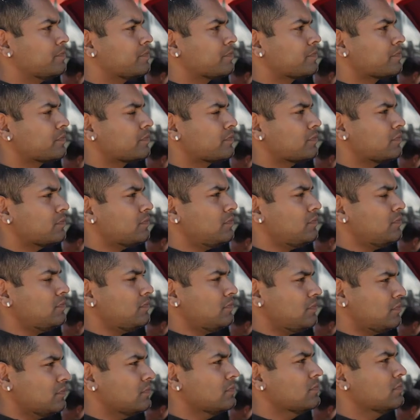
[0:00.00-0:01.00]

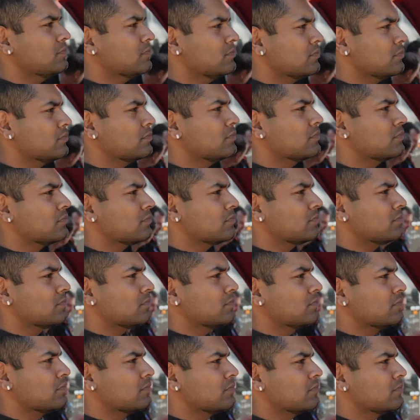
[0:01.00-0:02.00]

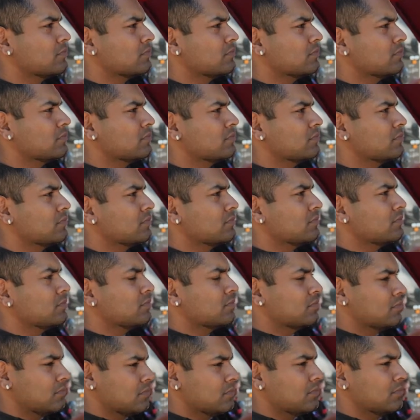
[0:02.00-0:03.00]

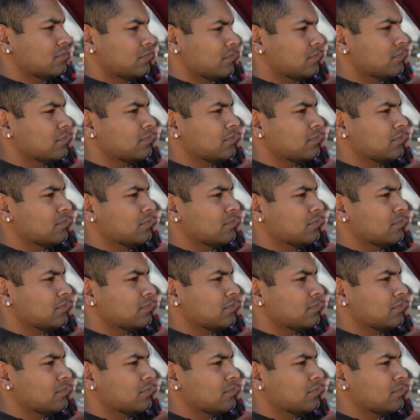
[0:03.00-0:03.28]
(silent)